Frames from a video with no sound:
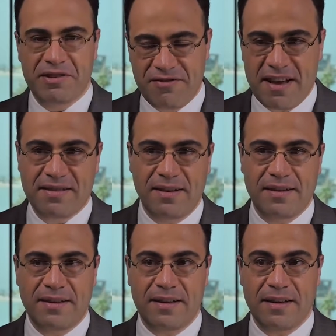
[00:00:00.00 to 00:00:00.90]
the
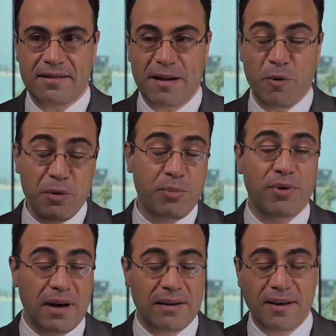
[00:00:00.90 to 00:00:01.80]
facilities and, more
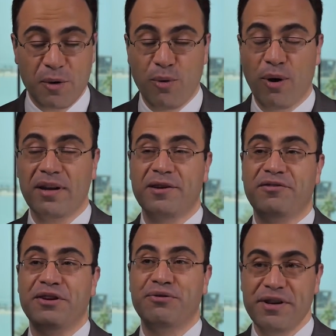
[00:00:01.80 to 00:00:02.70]
importantly, the quality
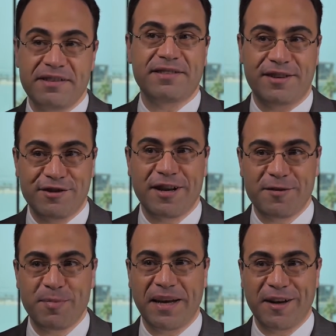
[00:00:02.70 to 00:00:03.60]
of the research that's being